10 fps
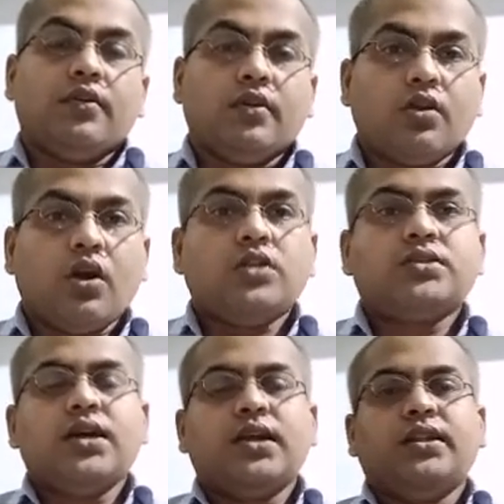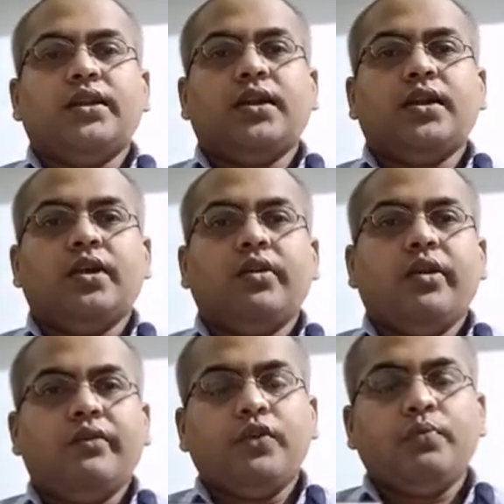cloths are there.
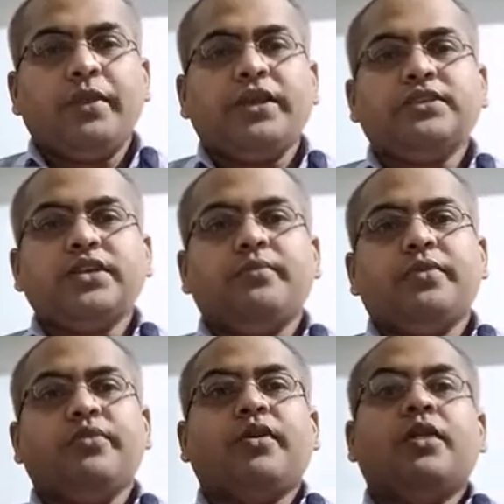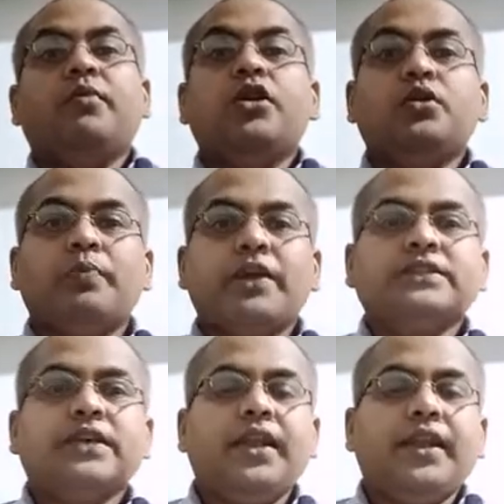If you press them, you are able to press
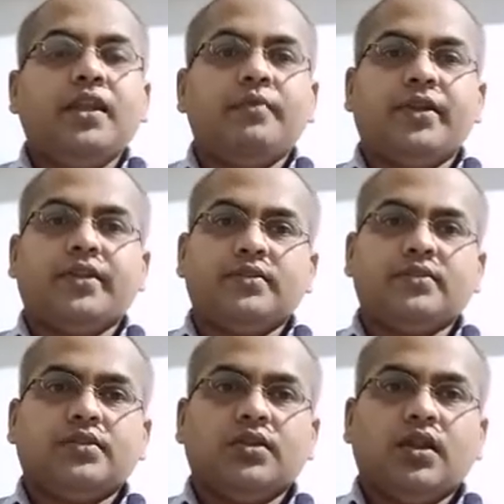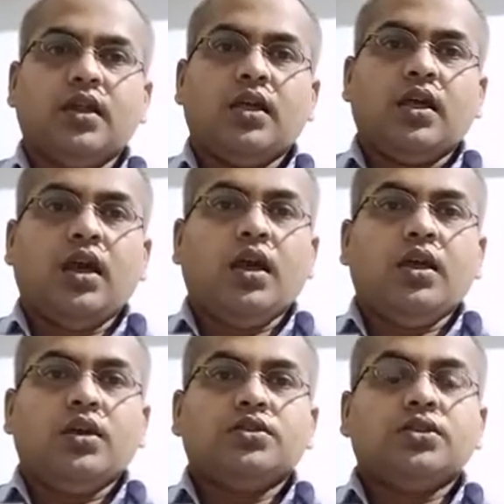a little bit.
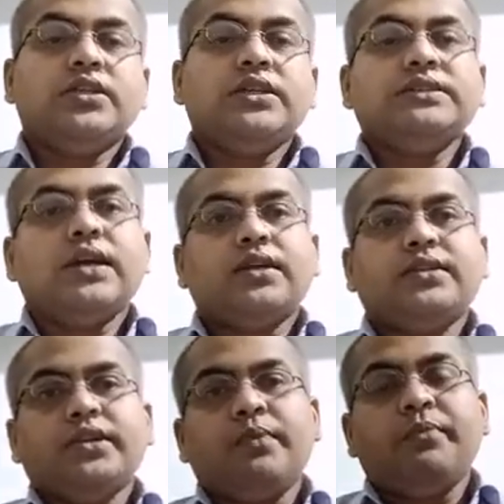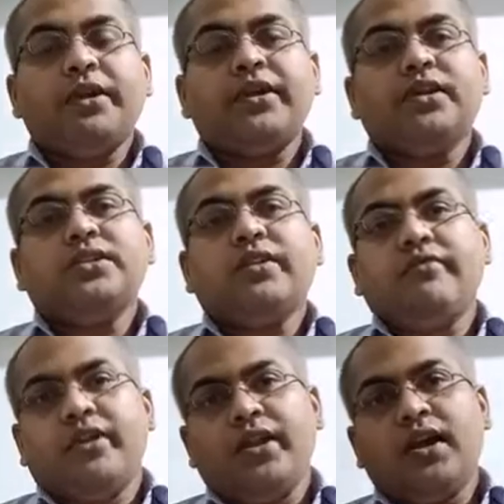So these are, some materials are
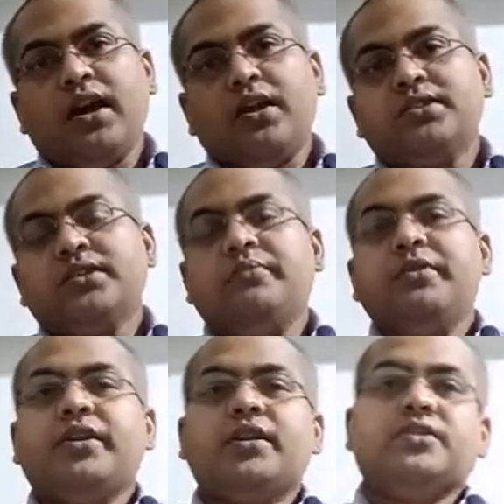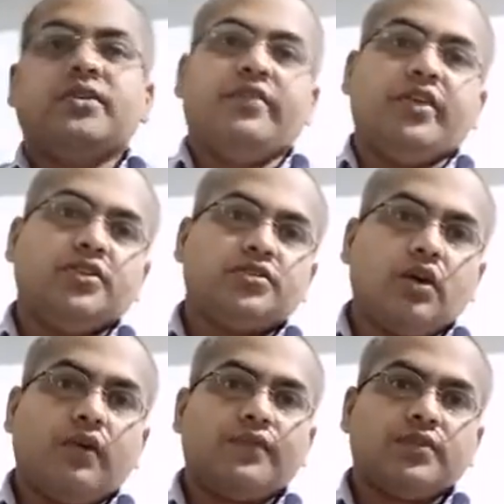very hard, some materials are very
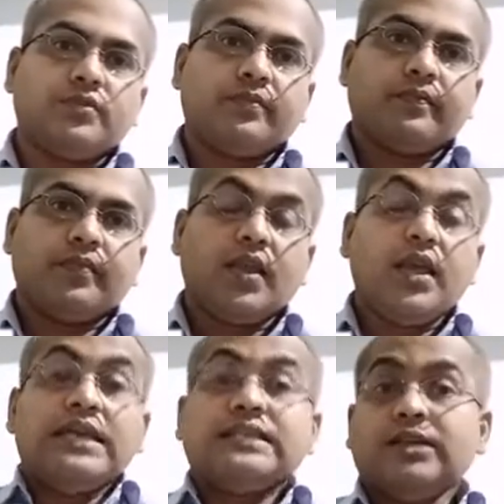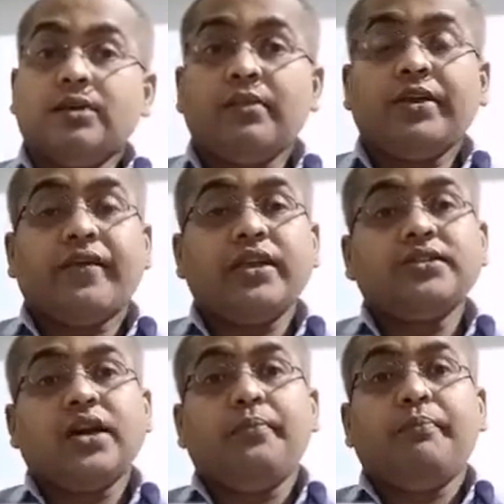soft, some materials
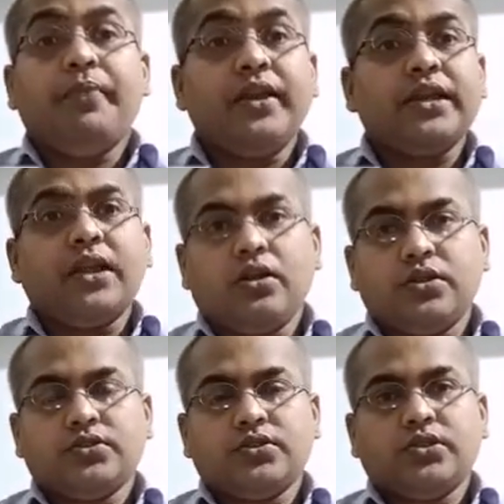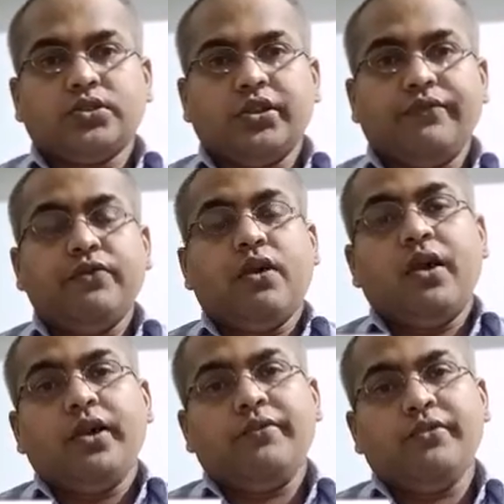are brittle also. If
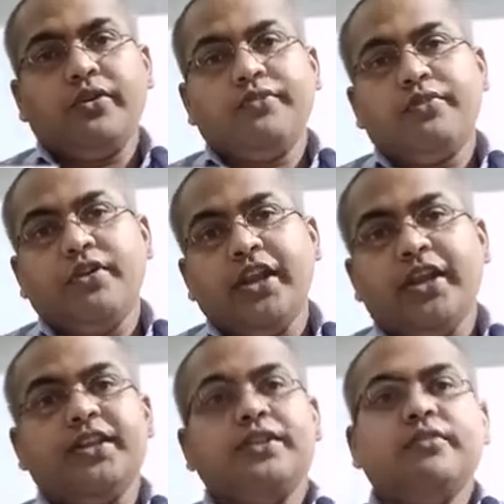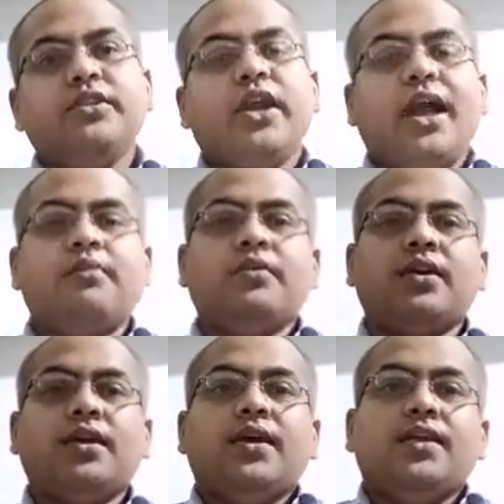you hit them with a hammer,
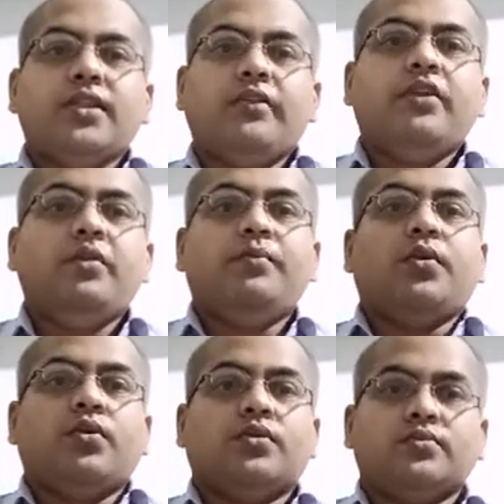they will break.